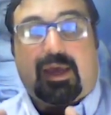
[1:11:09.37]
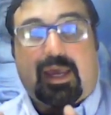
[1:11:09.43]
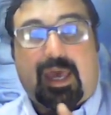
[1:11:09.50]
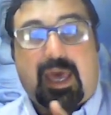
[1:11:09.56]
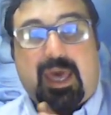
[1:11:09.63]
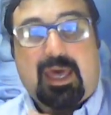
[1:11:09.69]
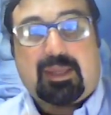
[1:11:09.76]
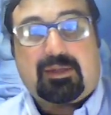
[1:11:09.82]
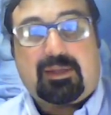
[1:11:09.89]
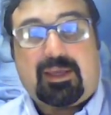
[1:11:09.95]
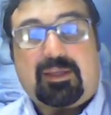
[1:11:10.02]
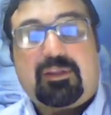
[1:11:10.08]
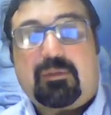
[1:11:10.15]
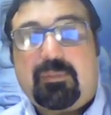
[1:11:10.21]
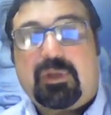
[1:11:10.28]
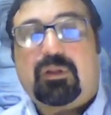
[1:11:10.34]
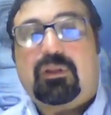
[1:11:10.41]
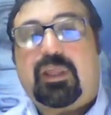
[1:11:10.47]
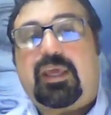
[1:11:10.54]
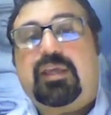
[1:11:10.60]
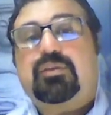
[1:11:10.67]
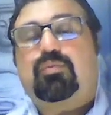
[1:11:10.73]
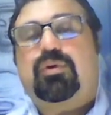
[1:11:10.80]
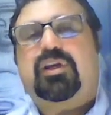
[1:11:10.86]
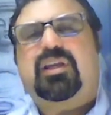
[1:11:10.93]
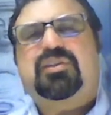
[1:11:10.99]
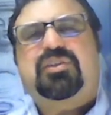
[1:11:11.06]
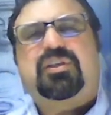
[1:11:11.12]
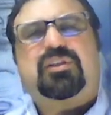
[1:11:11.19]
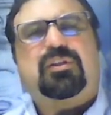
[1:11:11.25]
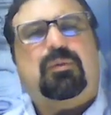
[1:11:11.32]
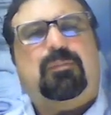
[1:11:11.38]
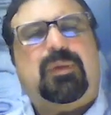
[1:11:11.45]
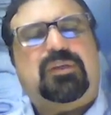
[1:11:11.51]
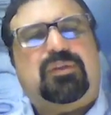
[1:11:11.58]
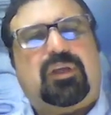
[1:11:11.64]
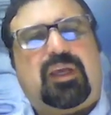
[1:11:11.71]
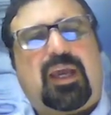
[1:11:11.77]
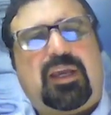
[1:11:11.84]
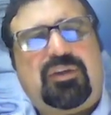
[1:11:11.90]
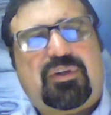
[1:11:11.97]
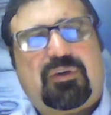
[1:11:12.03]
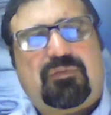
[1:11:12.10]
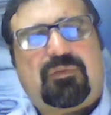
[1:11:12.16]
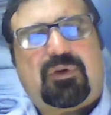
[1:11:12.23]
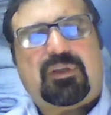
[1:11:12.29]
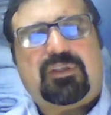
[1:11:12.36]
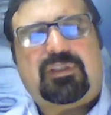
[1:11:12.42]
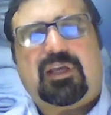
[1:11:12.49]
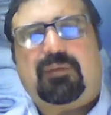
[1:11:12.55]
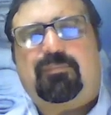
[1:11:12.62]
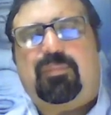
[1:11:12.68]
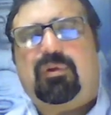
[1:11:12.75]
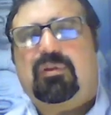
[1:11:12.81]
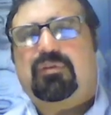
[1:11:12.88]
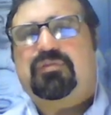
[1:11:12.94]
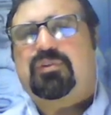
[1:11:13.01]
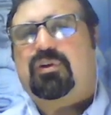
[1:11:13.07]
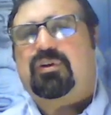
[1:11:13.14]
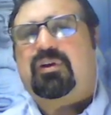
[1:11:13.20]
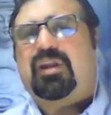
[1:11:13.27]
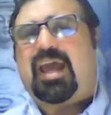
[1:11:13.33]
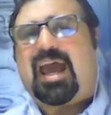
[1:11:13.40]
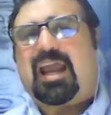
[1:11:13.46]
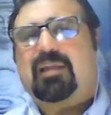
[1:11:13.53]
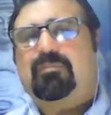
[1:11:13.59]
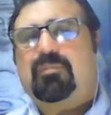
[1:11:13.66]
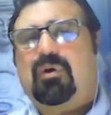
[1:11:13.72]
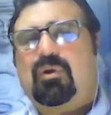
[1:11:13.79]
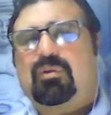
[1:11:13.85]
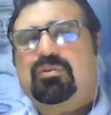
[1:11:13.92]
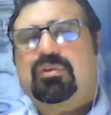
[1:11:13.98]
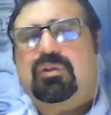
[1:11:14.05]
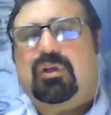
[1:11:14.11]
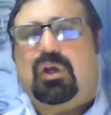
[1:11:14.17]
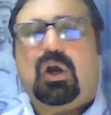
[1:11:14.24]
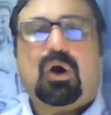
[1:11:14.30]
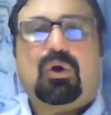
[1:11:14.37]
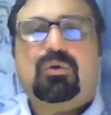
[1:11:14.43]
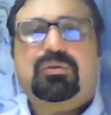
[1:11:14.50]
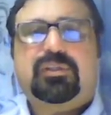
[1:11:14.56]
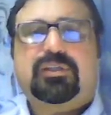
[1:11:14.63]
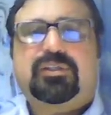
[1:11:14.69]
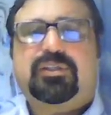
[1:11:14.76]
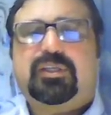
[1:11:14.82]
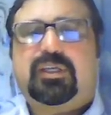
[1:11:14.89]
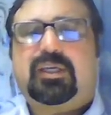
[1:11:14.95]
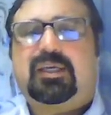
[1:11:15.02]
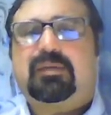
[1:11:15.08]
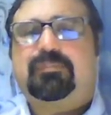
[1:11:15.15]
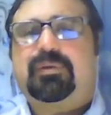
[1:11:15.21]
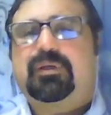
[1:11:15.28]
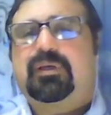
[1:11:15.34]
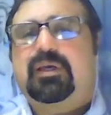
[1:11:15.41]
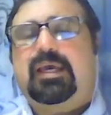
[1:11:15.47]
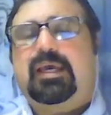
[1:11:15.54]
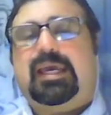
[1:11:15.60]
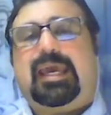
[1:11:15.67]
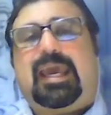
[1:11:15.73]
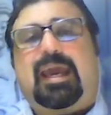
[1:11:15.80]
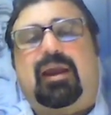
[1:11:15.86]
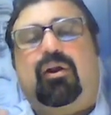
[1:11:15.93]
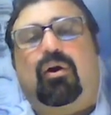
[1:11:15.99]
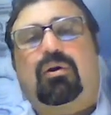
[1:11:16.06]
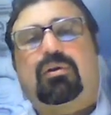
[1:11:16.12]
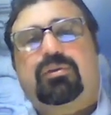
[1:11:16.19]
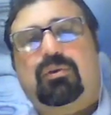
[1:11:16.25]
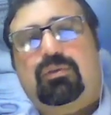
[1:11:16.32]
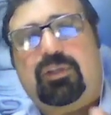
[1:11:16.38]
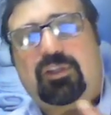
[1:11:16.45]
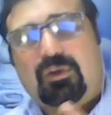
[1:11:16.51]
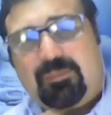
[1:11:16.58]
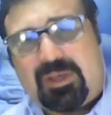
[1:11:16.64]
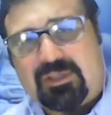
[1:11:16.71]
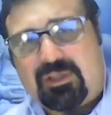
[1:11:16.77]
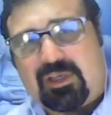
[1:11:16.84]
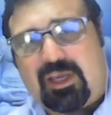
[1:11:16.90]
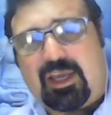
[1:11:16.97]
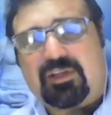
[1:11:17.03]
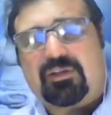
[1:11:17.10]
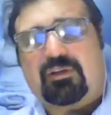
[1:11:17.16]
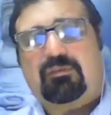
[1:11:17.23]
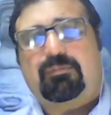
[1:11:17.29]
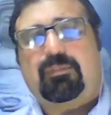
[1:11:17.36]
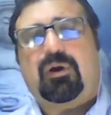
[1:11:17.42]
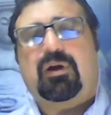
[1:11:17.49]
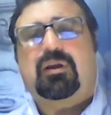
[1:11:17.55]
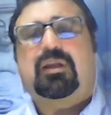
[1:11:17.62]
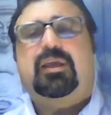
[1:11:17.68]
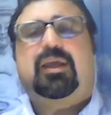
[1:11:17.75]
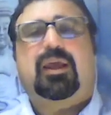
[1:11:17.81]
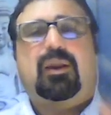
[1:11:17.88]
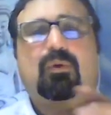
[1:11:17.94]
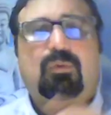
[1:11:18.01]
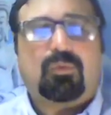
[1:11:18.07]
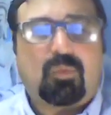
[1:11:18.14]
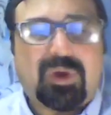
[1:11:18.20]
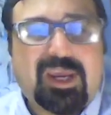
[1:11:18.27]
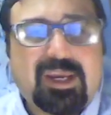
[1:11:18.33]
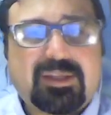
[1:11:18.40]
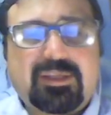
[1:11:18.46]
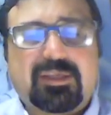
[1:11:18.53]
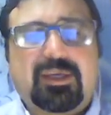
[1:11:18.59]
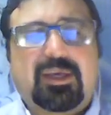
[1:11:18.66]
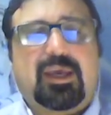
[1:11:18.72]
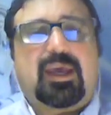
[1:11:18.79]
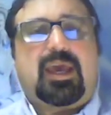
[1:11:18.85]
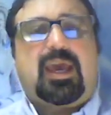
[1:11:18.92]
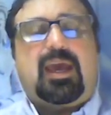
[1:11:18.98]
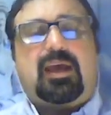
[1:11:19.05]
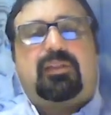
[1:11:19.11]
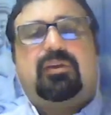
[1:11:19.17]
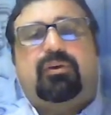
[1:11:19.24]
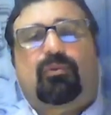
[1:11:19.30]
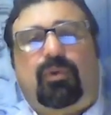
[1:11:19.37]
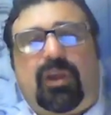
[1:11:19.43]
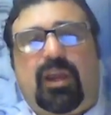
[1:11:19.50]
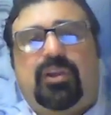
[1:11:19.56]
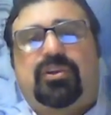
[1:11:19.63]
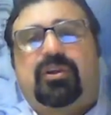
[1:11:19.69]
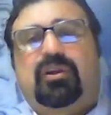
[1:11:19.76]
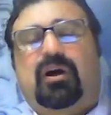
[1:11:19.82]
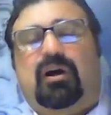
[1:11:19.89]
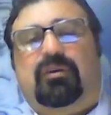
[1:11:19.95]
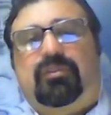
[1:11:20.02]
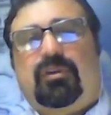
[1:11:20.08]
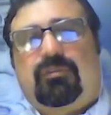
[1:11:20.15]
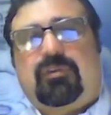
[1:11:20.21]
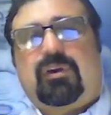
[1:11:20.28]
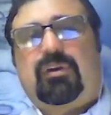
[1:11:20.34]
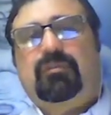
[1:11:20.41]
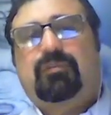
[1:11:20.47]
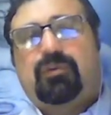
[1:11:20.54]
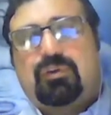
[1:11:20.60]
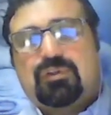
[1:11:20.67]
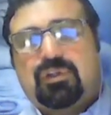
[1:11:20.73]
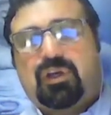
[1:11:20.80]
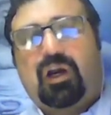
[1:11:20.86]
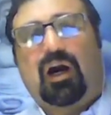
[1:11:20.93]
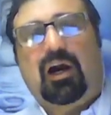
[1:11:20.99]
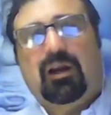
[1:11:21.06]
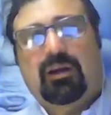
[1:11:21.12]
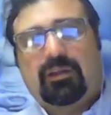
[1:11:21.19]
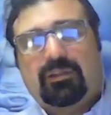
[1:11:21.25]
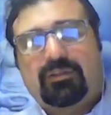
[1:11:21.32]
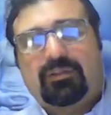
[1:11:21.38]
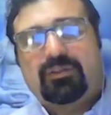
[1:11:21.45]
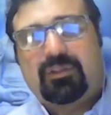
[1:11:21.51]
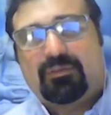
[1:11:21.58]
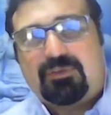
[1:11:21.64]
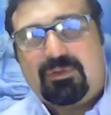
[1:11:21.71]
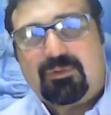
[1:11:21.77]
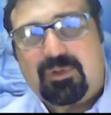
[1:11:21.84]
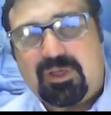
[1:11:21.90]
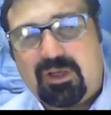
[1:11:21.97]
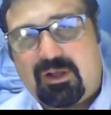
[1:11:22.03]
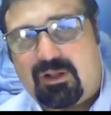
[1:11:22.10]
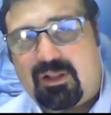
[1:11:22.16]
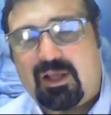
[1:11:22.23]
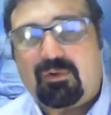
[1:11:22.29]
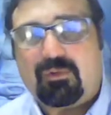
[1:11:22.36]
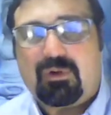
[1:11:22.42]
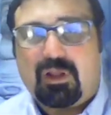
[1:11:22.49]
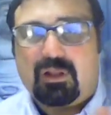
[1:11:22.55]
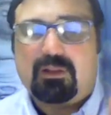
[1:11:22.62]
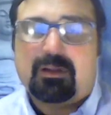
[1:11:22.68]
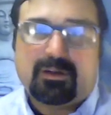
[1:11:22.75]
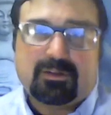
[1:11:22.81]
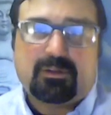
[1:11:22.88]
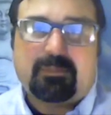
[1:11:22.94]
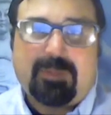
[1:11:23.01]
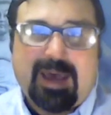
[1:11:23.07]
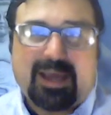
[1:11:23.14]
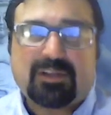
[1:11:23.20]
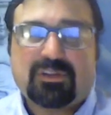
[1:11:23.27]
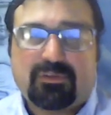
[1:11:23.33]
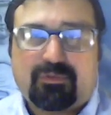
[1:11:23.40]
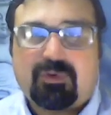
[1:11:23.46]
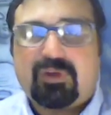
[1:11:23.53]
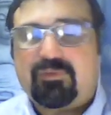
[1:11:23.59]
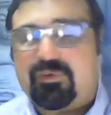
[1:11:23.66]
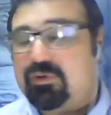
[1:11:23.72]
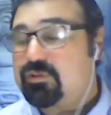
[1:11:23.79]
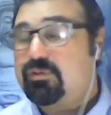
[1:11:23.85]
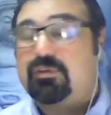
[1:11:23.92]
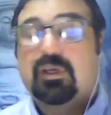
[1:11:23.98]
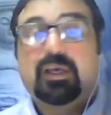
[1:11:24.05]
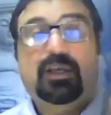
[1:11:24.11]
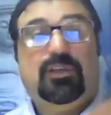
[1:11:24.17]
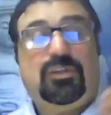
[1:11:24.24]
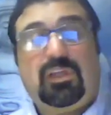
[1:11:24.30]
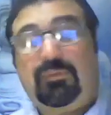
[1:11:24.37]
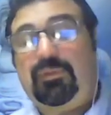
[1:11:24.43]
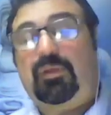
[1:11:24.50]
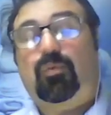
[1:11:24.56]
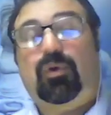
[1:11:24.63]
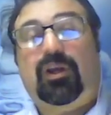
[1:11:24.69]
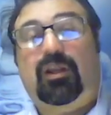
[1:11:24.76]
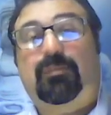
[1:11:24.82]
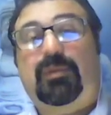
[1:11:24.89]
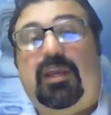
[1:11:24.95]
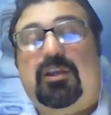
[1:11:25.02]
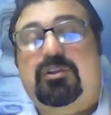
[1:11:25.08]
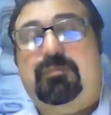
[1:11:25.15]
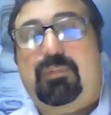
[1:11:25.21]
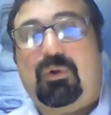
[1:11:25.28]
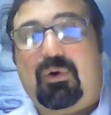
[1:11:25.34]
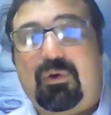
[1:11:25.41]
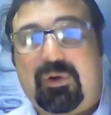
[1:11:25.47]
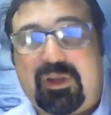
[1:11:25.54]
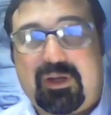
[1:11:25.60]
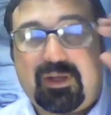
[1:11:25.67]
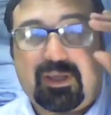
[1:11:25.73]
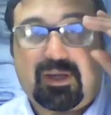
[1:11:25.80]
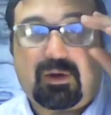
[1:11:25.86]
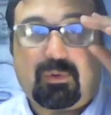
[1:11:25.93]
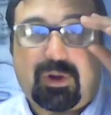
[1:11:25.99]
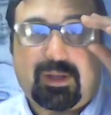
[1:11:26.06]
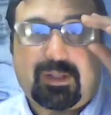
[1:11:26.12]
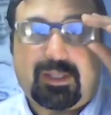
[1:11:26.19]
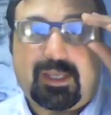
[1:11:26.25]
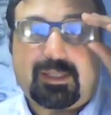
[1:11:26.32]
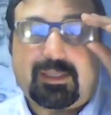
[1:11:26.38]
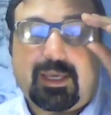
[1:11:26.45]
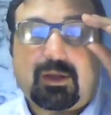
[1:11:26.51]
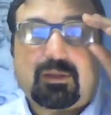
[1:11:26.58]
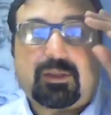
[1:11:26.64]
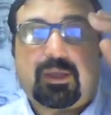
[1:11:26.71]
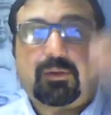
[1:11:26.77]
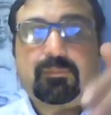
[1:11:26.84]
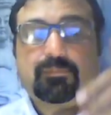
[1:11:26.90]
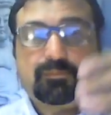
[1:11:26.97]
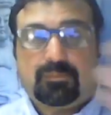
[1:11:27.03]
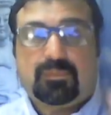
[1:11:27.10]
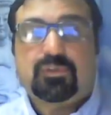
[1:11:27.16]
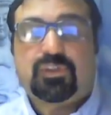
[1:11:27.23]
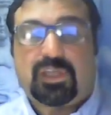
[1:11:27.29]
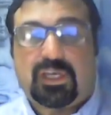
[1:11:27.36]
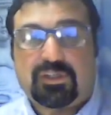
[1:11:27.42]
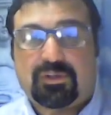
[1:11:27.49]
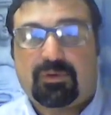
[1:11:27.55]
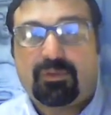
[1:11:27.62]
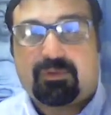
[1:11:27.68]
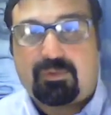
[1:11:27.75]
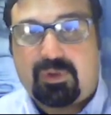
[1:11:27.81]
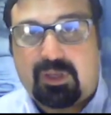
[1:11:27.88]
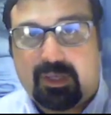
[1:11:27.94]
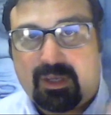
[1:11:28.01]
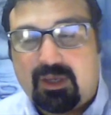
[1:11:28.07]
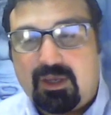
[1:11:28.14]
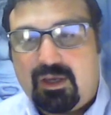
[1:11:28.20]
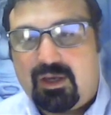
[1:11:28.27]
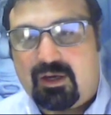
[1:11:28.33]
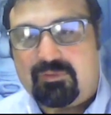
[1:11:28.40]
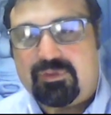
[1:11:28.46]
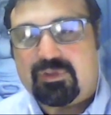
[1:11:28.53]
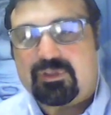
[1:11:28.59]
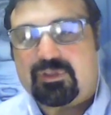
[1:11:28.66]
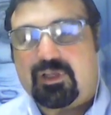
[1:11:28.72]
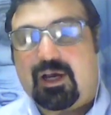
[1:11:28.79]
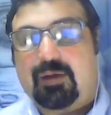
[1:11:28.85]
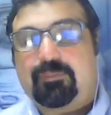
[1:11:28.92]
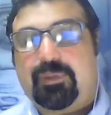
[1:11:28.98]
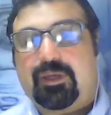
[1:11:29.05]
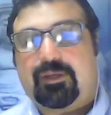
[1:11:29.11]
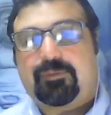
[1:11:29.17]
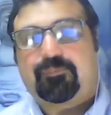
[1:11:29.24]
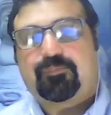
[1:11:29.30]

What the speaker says: And in the Middle East, we're going to see the domestication, for example, of certain animals, goats and sheep, and also the domestication of barley and wheat, and the creation of the very first gardens, if you will, along the banks of rivers. Something we're going to be exploring in great detail in session 3 of this topic.